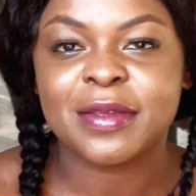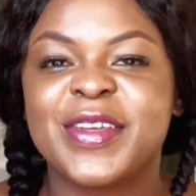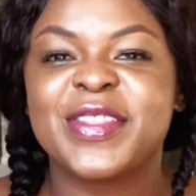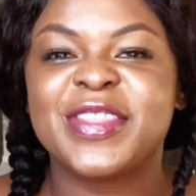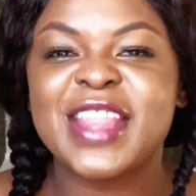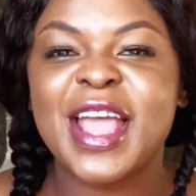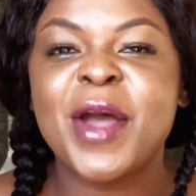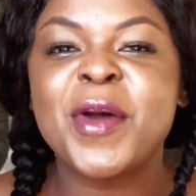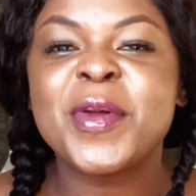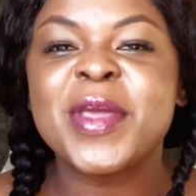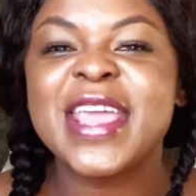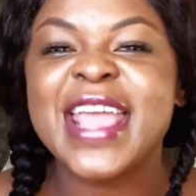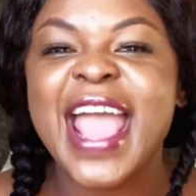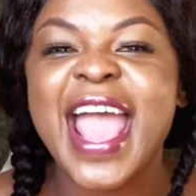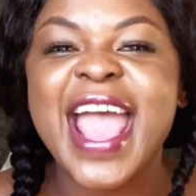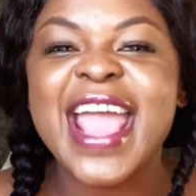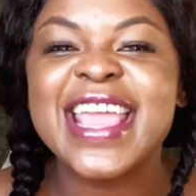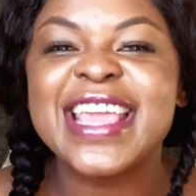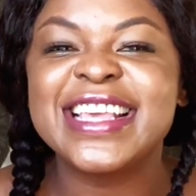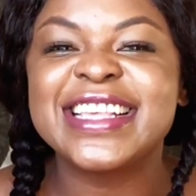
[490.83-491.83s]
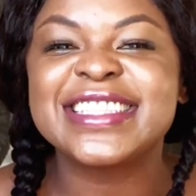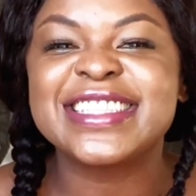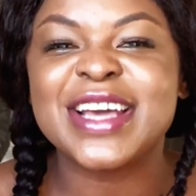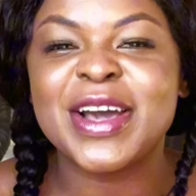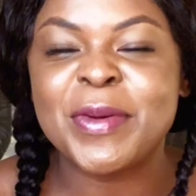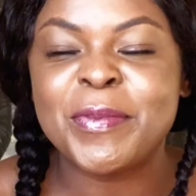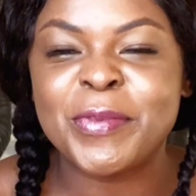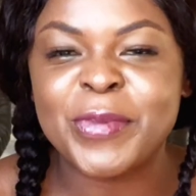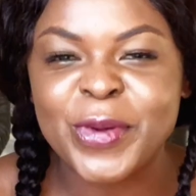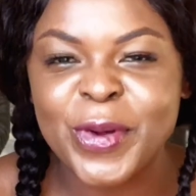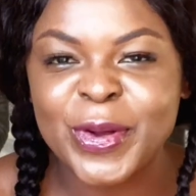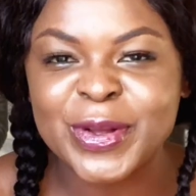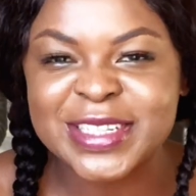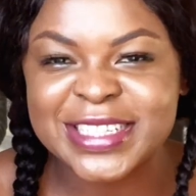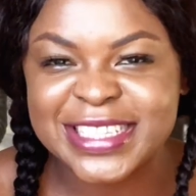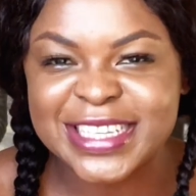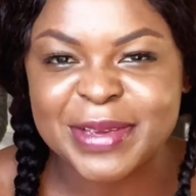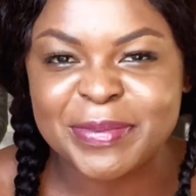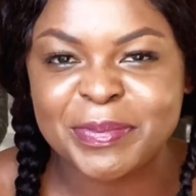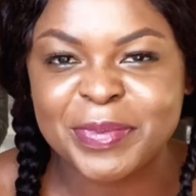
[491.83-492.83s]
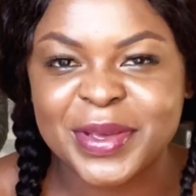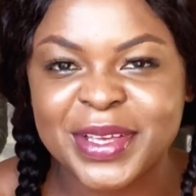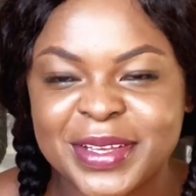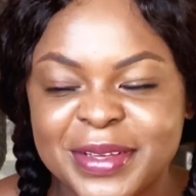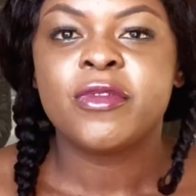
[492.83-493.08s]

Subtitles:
Now here is a pro tip.